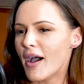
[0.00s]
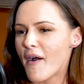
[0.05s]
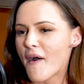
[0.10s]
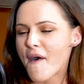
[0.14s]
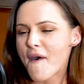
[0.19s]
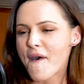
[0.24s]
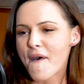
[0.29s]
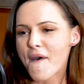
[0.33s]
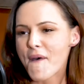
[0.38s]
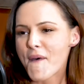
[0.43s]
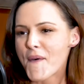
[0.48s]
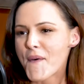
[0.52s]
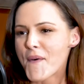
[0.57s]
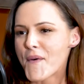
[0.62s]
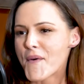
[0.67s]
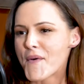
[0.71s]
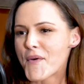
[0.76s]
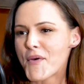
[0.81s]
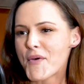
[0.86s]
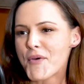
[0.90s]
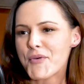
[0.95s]
meant to be
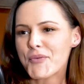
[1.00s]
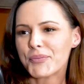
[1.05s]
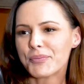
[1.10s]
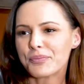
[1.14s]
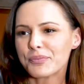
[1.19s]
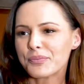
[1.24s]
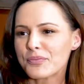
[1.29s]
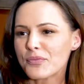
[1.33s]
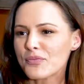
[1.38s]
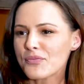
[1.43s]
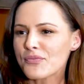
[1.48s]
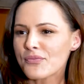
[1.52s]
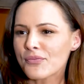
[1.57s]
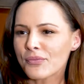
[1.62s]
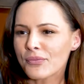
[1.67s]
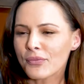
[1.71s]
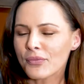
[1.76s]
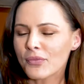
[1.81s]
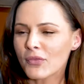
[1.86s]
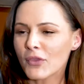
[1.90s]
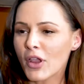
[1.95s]
way more
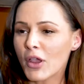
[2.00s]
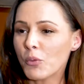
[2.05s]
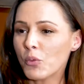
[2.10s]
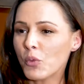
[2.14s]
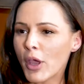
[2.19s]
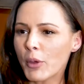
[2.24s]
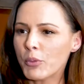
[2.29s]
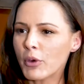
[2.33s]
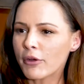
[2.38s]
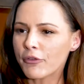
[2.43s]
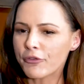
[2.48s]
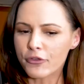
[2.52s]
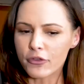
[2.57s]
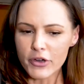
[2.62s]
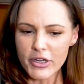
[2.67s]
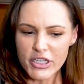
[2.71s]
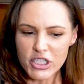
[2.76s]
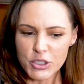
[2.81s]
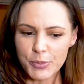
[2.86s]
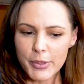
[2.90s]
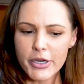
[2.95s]
than that. And we're
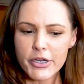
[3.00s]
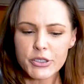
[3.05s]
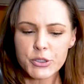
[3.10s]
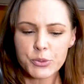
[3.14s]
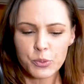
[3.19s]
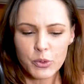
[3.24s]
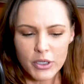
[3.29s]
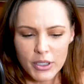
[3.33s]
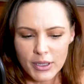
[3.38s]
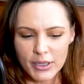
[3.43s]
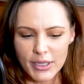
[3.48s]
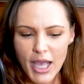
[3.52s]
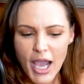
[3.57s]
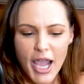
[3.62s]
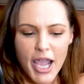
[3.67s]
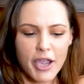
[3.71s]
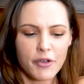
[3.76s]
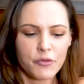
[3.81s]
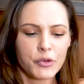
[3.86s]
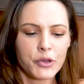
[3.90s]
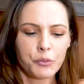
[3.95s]
free spirits. We're
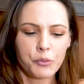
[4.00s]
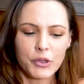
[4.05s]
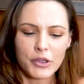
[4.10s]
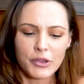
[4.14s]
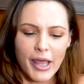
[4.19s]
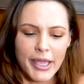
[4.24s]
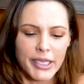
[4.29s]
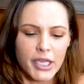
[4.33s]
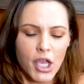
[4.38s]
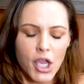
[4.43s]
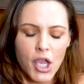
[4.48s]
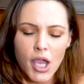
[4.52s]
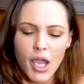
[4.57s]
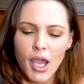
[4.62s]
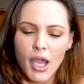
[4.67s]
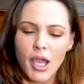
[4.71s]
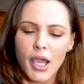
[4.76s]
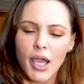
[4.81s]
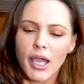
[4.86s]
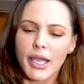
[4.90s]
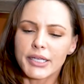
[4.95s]
alive. We like.
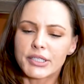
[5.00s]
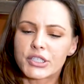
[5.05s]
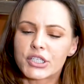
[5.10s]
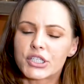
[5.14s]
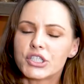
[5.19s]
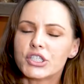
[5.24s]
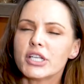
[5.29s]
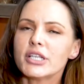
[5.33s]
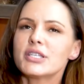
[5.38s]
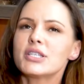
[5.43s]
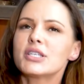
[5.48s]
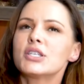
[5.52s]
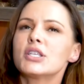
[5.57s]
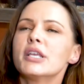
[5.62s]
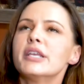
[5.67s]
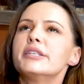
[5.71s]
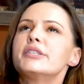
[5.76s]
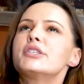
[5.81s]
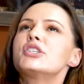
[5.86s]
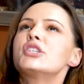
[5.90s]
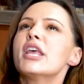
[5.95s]

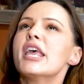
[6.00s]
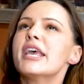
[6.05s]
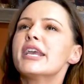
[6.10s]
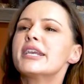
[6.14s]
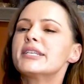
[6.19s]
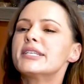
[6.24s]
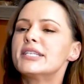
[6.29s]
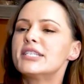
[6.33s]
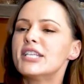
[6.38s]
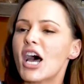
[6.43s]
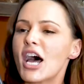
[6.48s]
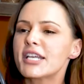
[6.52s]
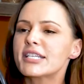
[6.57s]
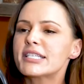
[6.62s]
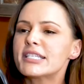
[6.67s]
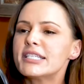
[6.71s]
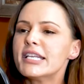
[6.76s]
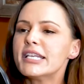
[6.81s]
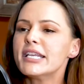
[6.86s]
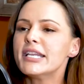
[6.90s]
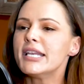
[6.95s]
It's
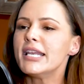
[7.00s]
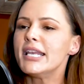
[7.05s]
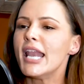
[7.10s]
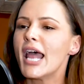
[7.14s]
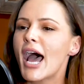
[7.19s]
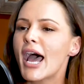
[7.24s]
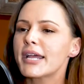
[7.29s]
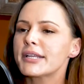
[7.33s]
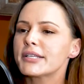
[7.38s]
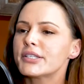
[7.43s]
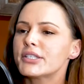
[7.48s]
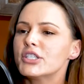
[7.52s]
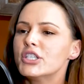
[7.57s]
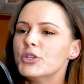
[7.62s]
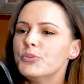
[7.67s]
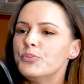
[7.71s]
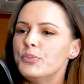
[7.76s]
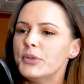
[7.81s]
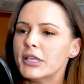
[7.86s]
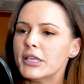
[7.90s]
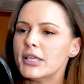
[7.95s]
exhausting not to
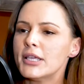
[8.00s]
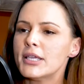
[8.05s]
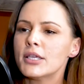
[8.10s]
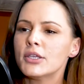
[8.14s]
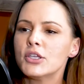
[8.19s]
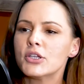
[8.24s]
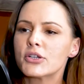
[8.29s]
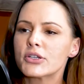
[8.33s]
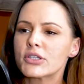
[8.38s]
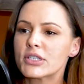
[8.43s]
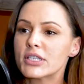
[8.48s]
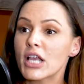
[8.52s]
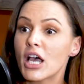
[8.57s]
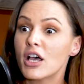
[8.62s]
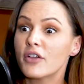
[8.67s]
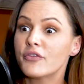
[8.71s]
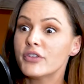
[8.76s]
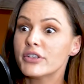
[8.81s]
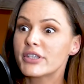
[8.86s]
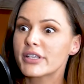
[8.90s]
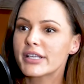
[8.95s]
be
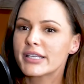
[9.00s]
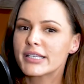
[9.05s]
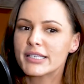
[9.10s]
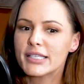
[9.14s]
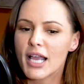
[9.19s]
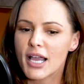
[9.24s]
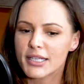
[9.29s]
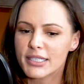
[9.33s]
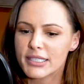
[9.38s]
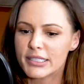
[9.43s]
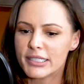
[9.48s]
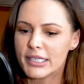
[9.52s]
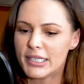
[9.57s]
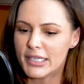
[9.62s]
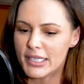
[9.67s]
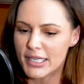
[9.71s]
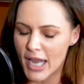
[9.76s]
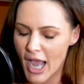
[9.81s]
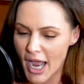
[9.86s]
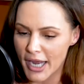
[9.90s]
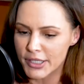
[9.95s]
yourself. It's
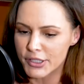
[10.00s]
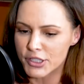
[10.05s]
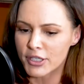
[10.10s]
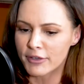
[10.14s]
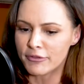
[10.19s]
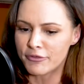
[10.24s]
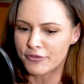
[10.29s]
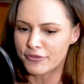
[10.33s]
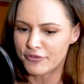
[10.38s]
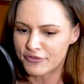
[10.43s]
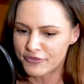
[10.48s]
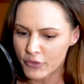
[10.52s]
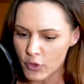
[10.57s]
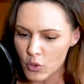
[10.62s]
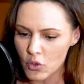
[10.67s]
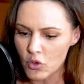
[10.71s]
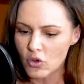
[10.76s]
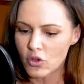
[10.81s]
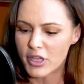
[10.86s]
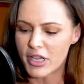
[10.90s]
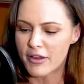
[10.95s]
exhausting not to
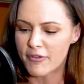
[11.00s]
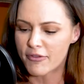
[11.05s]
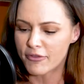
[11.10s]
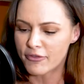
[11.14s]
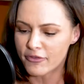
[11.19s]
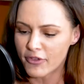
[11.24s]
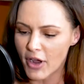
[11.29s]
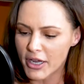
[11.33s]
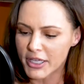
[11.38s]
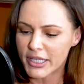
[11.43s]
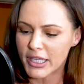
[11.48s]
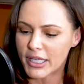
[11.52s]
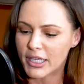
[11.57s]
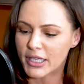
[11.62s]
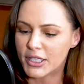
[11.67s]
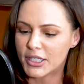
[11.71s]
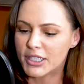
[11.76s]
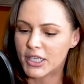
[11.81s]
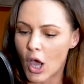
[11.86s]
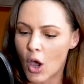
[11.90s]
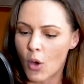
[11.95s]
fully
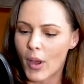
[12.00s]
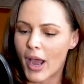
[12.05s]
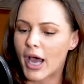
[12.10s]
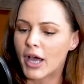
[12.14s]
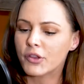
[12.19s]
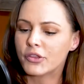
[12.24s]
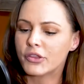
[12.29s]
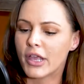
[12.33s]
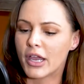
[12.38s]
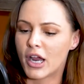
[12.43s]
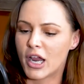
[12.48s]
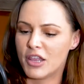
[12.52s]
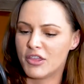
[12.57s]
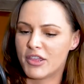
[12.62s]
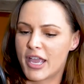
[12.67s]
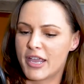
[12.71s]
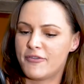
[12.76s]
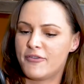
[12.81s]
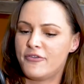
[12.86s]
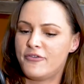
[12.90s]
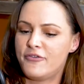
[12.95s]
fucking go out there and
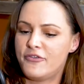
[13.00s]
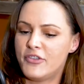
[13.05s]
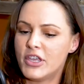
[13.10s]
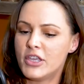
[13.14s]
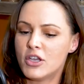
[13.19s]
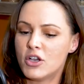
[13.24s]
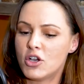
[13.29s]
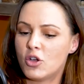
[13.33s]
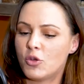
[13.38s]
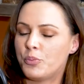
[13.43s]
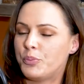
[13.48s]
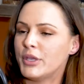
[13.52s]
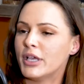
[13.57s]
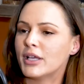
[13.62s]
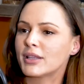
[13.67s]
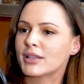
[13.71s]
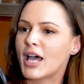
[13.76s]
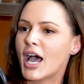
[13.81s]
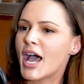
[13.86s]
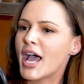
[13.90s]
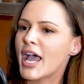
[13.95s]
like be
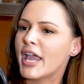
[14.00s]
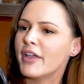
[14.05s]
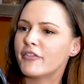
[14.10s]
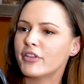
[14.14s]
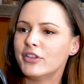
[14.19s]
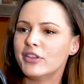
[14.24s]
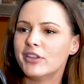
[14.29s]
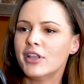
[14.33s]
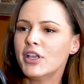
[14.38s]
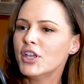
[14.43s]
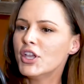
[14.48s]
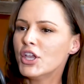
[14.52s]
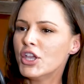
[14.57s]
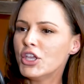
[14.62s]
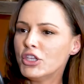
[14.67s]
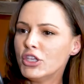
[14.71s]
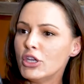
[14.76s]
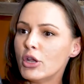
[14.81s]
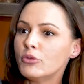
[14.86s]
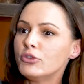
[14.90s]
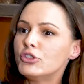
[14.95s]
alive and,
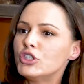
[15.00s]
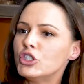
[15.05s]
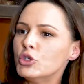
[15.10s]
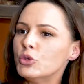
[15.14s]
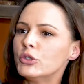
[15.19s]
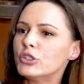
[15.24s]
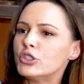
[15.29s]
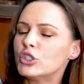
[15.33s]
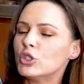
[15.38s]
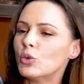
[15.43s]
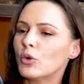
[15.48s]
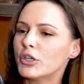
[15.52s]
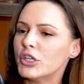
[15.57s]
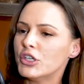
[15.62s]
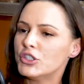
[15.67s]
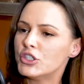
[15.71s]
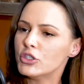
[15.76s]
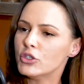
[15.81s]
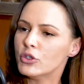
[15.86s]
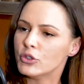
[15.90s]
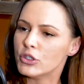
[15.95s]
do what you want to
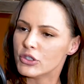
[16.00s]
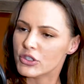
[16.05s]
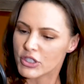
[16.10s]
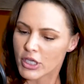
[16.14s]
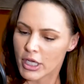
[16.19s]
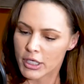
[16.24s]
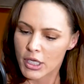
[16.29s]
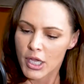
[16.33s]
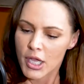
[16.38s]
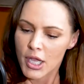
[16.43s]
do. You said,